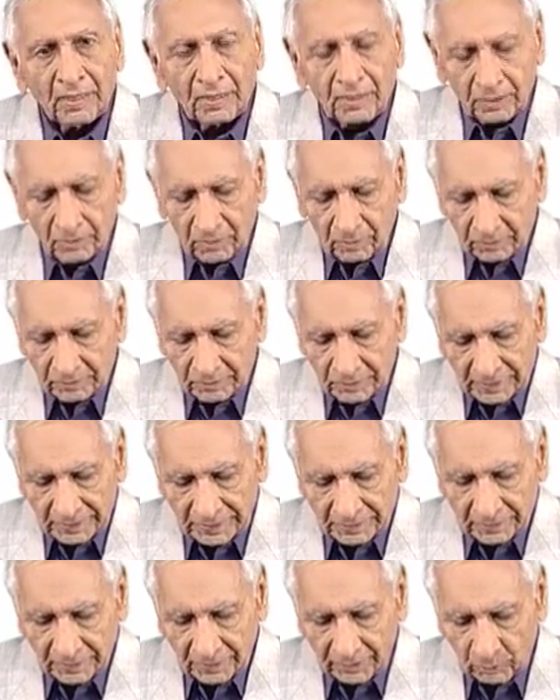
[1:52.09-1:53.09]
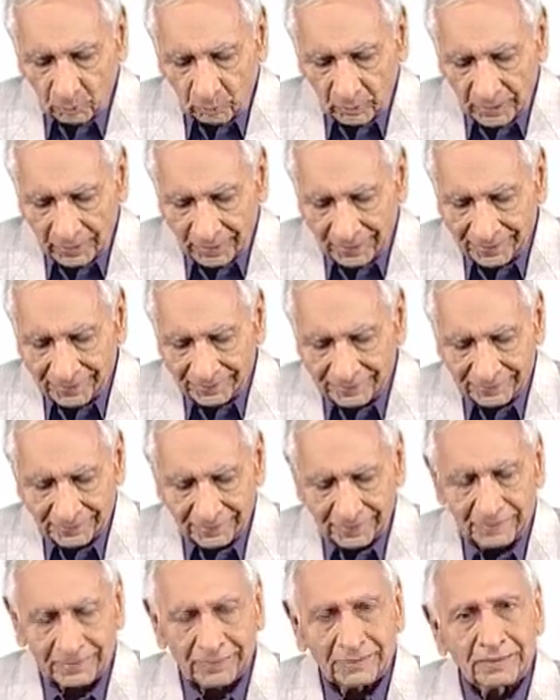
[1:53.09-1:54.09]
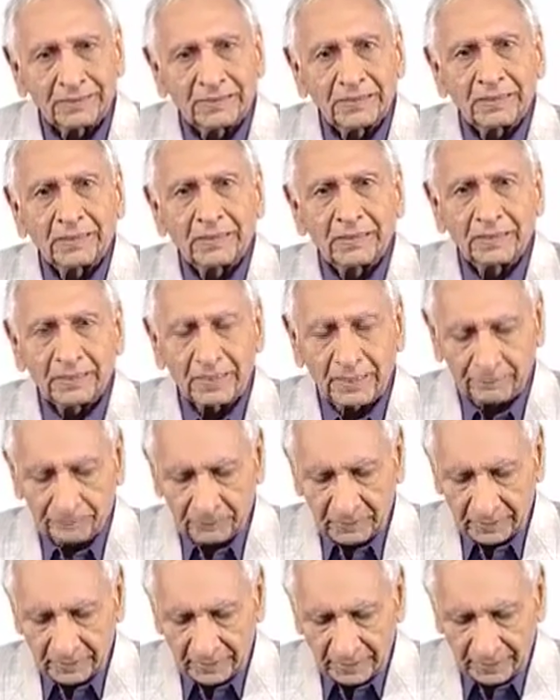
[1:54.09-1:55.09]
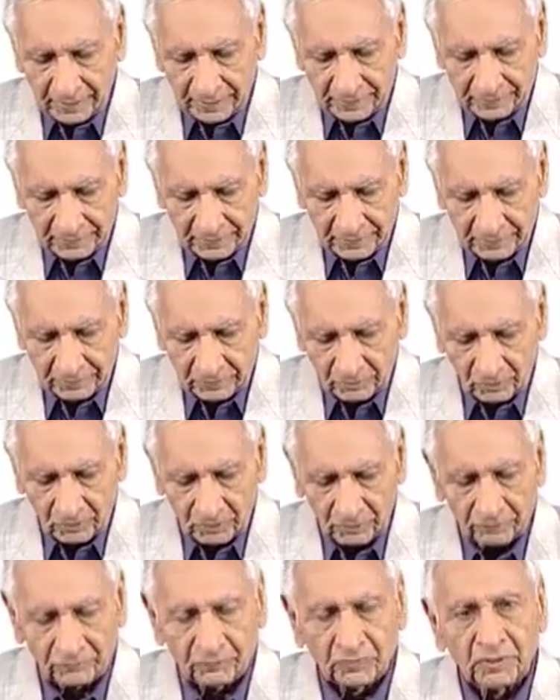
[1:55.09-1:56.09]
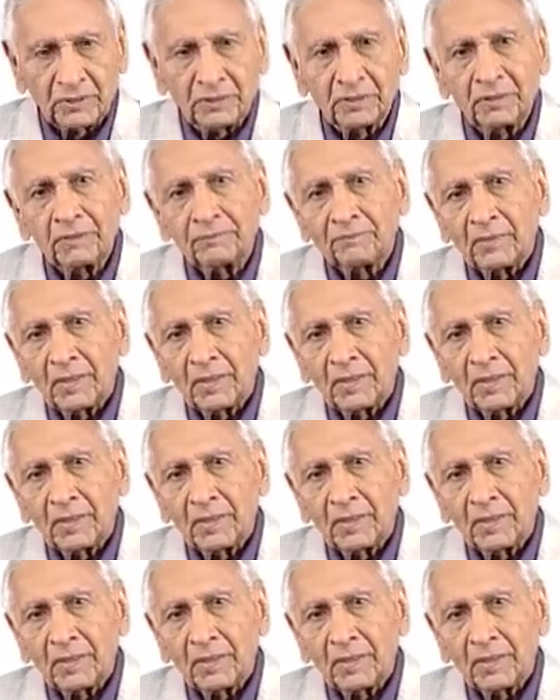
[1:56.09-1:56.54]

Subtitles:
Now, this requires an in-depth analysis of the